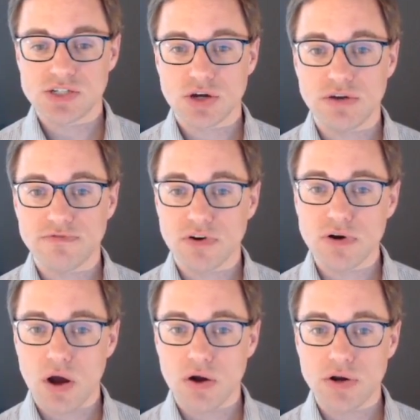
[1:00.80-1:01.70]

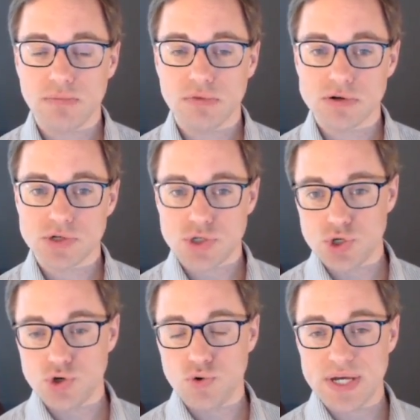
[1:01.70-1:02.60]
convert our number
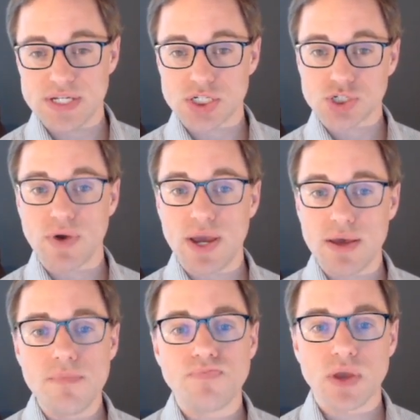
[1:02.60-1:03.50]
to a
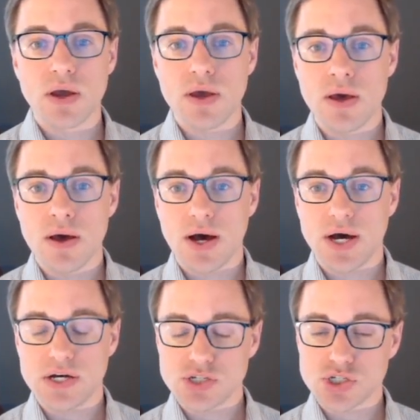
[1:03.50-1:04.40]
string,
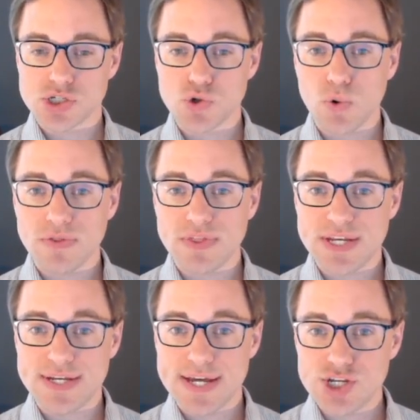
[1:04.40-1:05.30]
sort the
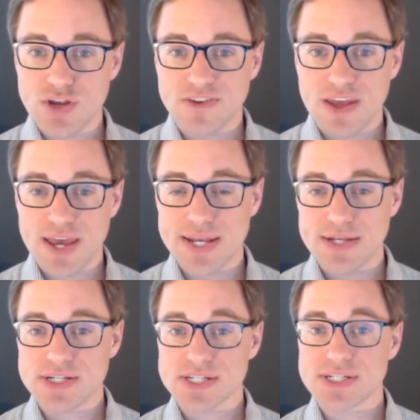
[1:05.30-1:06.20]
digits
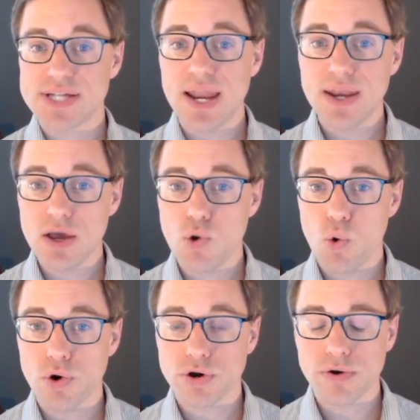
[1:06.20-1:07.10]
in descending
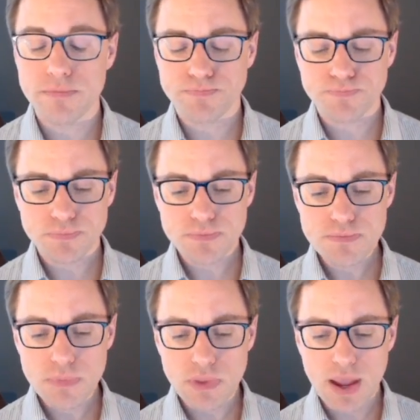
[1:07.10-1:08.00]
order,
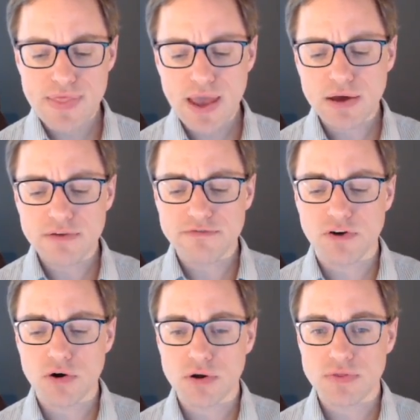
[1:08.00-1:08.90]
and then
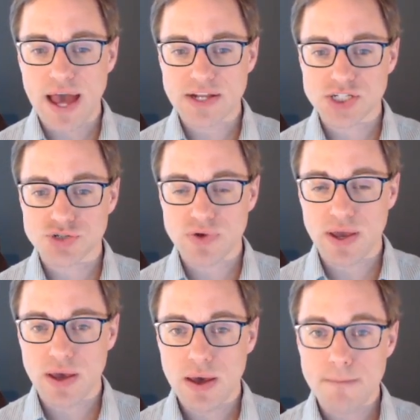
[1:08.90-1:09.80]
convert that
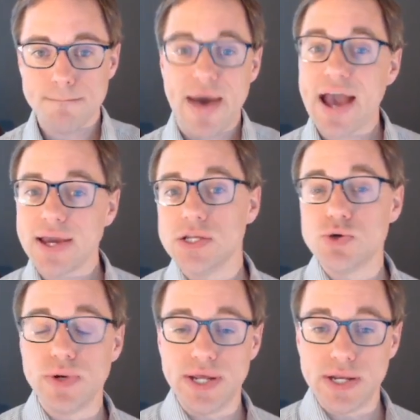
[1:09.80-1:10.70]
string back
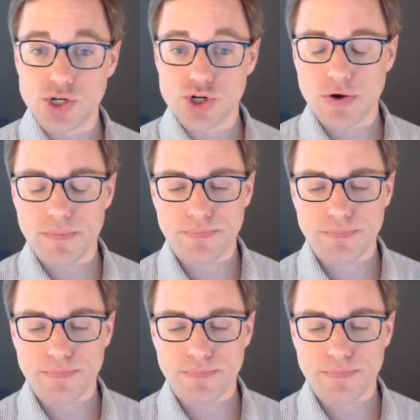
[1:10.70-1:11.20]
into an integer.